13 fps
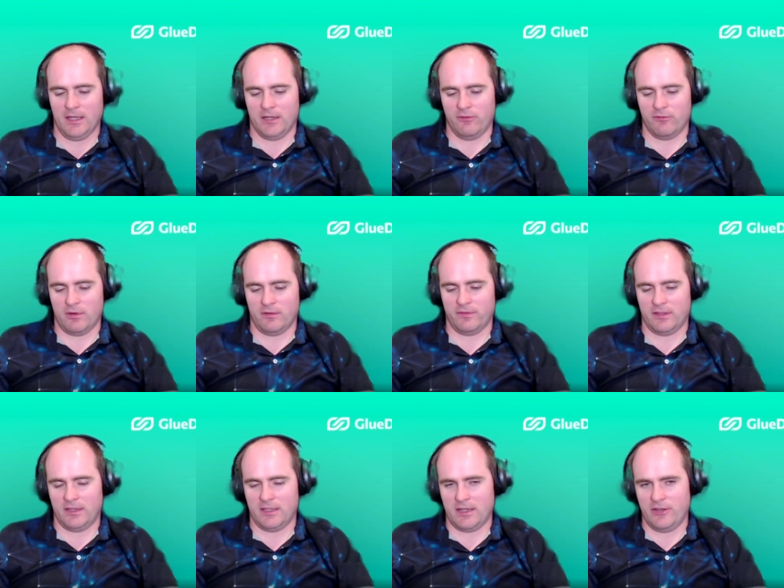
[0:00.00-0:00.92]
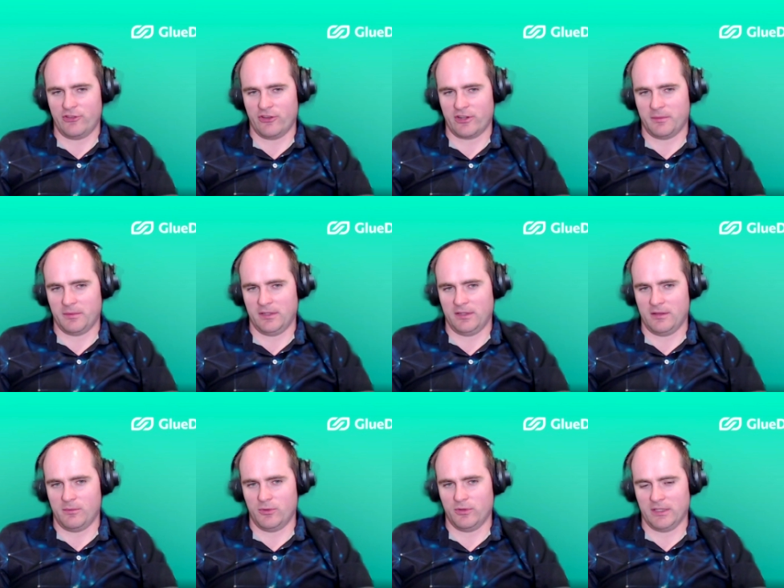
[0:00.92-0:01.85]
And rather than the agent coming in
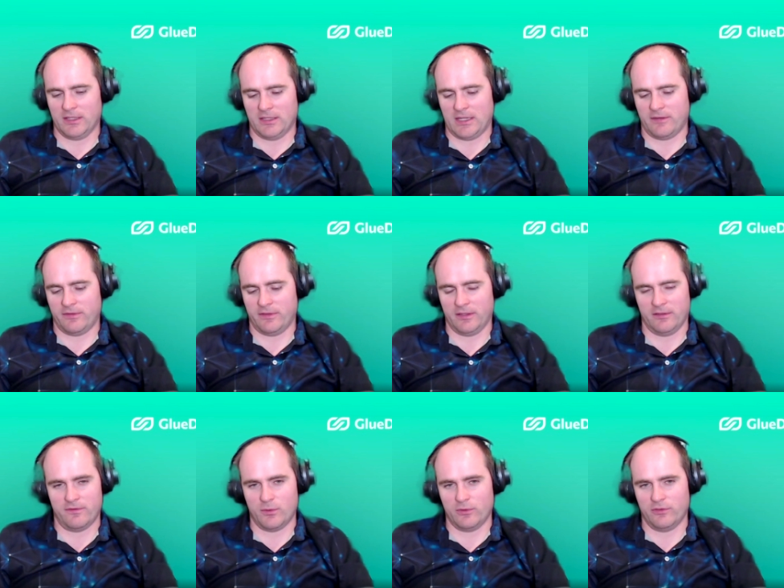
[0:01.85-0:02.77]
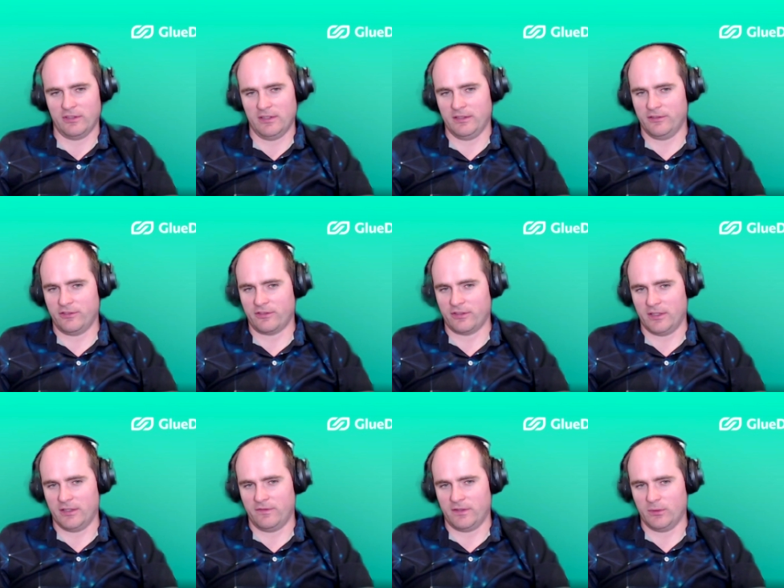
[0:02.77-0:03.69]
the morning and having 40 leads
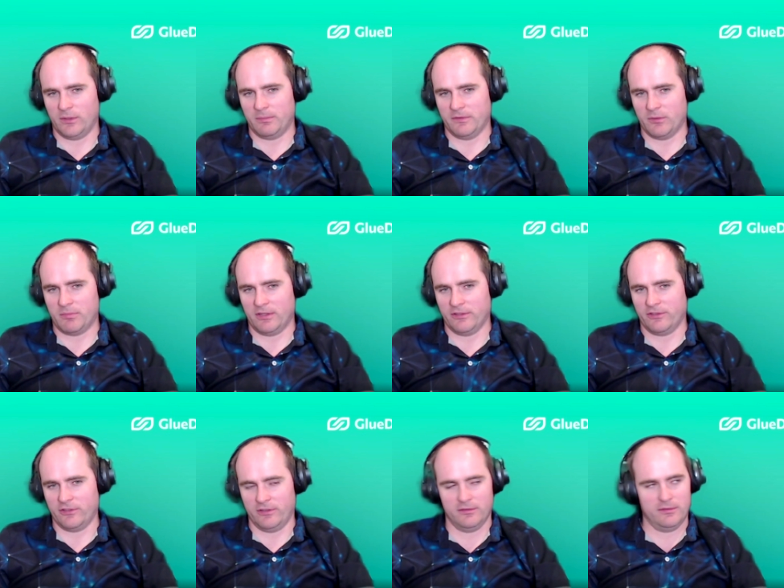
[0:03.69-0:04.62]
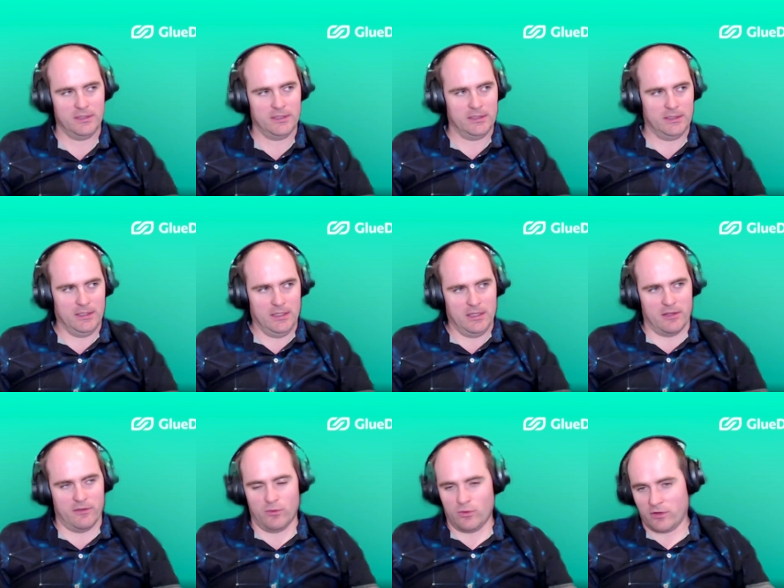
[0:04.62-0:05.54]
to follow up and reply to,
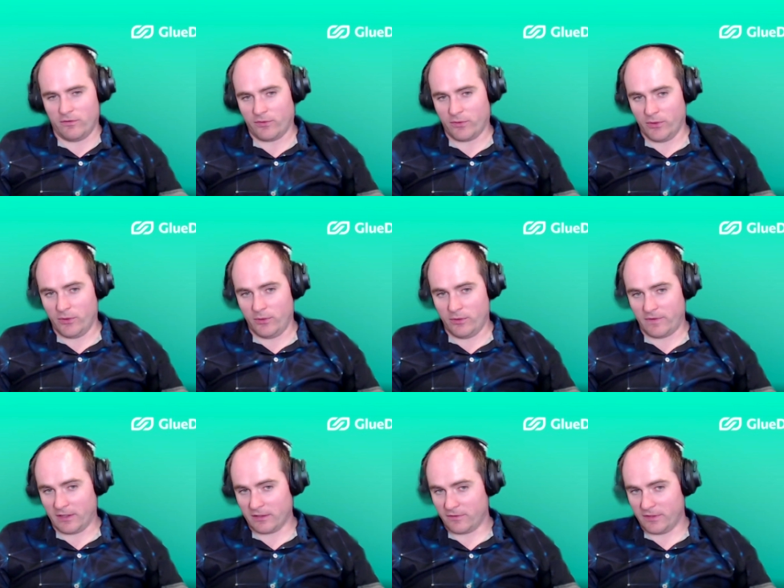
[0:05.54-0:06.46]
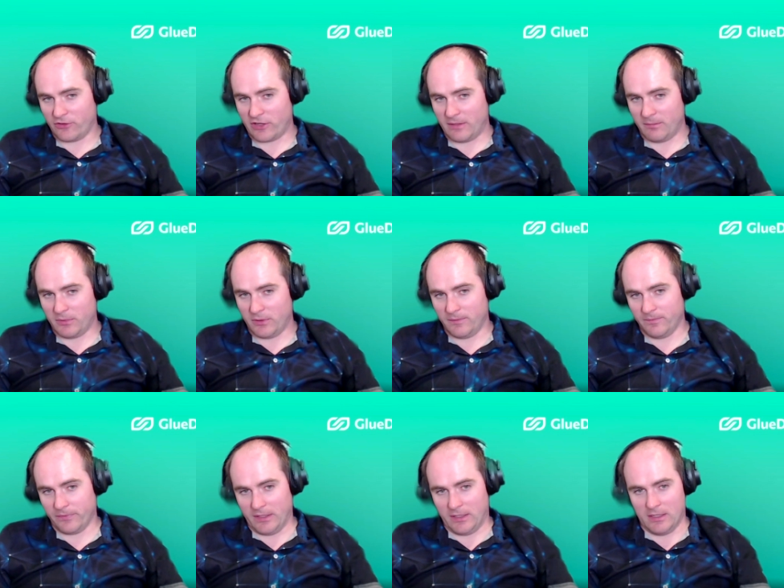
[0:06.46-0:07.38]
they've all gone through effectively a chatbot.
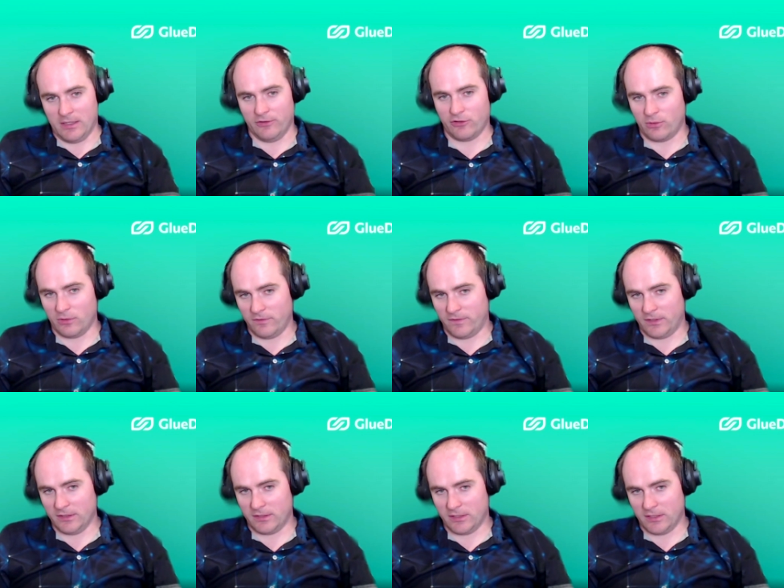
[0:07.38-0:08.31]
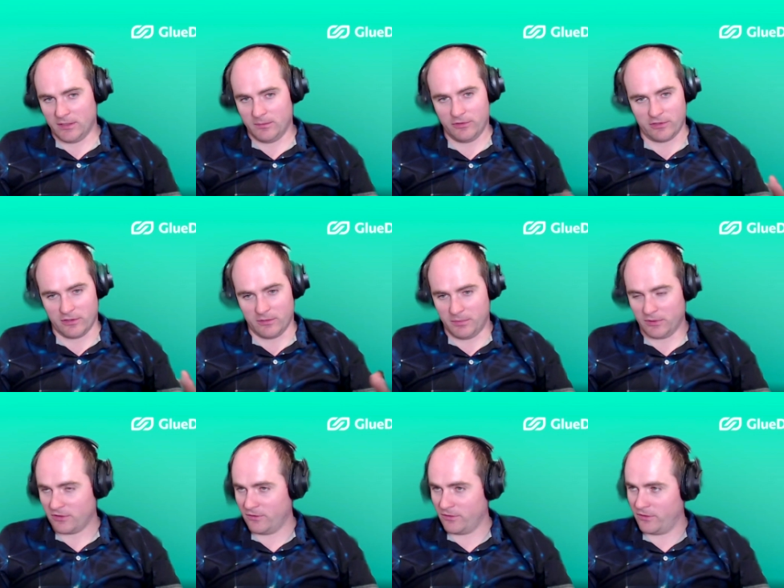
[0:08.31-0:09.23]
It's qualified them, it's got them
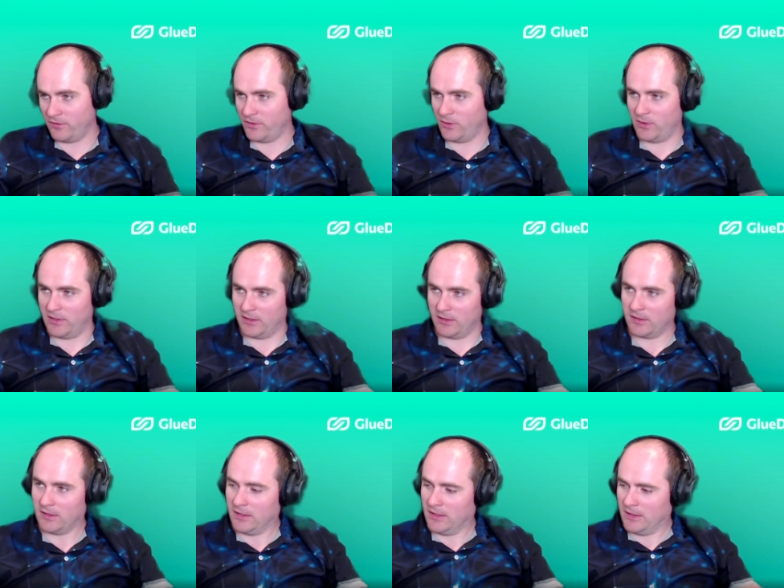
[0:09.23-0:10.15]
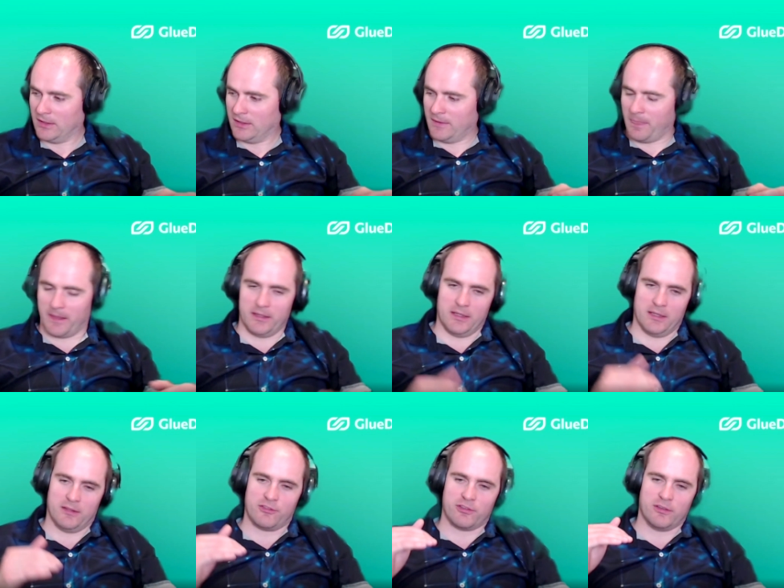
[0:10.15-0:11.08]
booked in for a viewing, and you
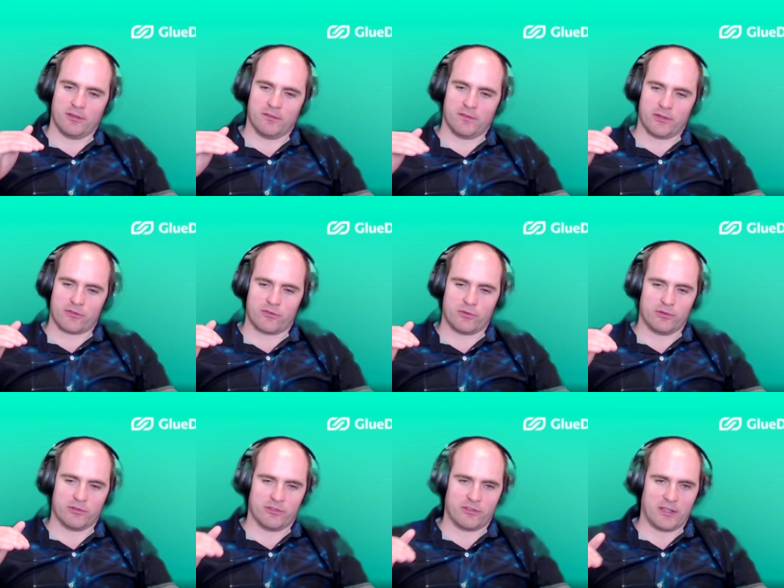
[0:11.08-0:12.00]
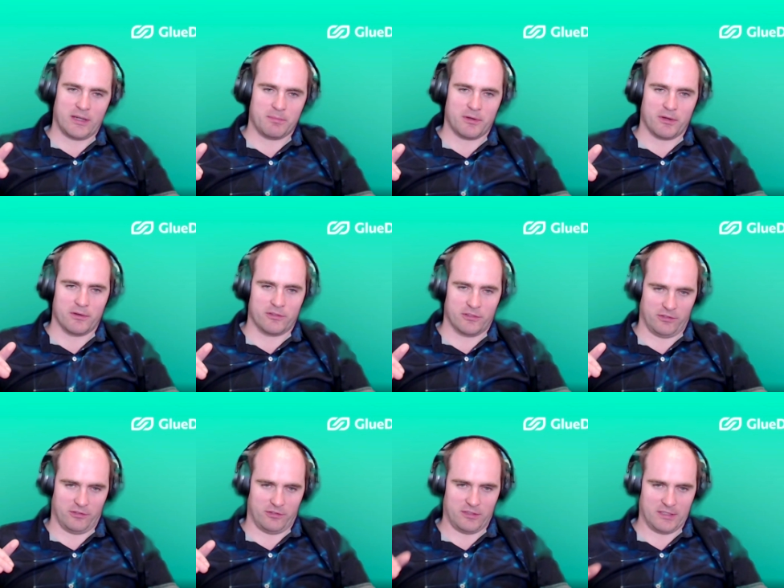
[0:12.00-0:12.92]
insert virtual tours into that
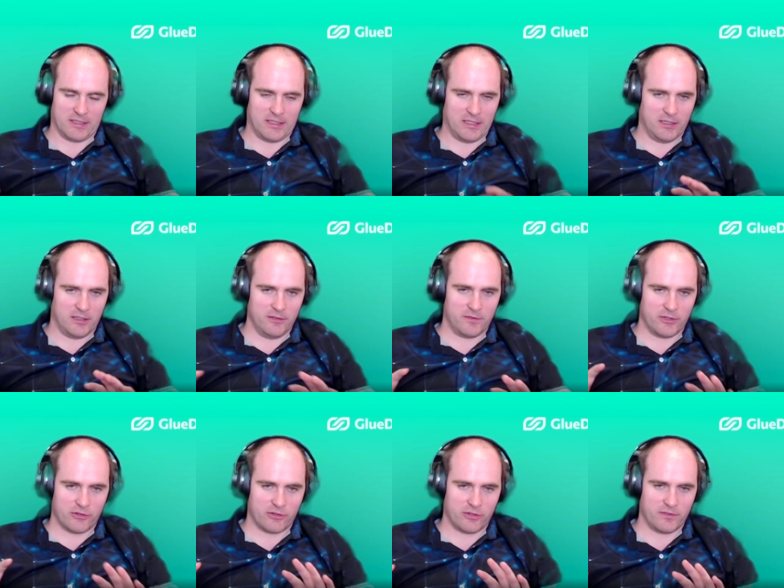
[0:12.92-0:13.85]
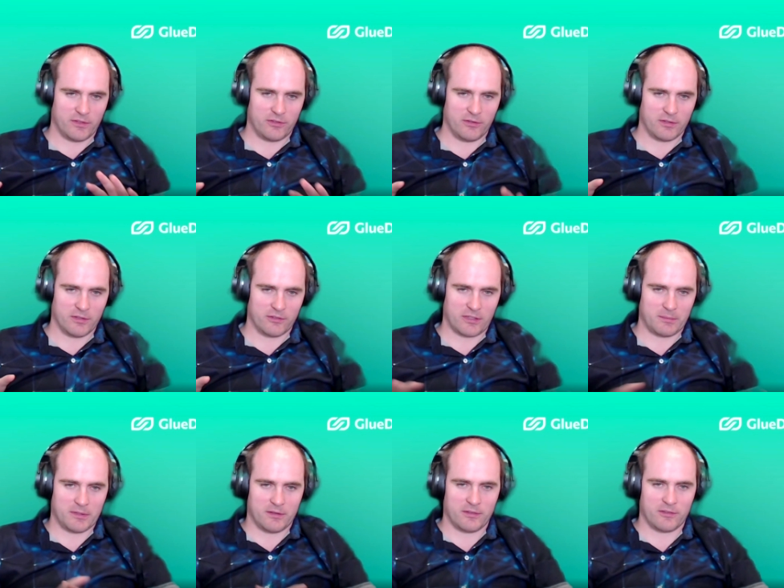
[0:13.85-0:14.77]
process. It's like an AI version of the two things
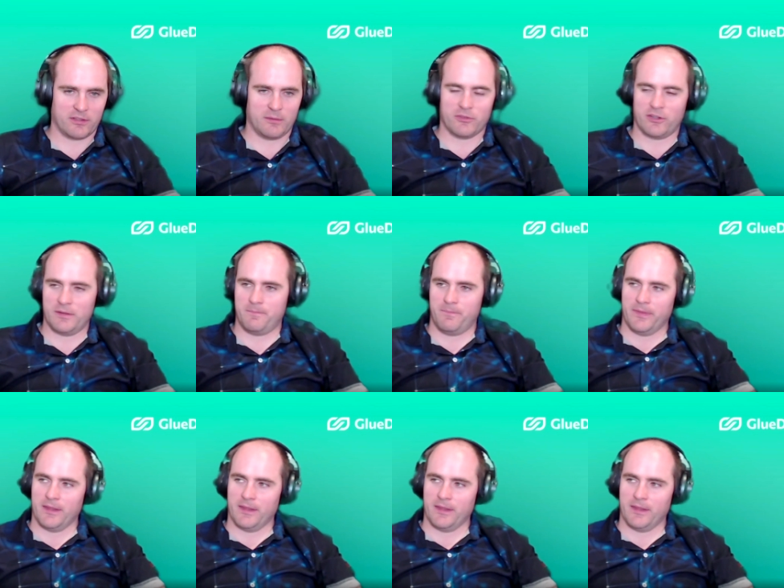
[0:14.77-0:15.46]
happening at the same time.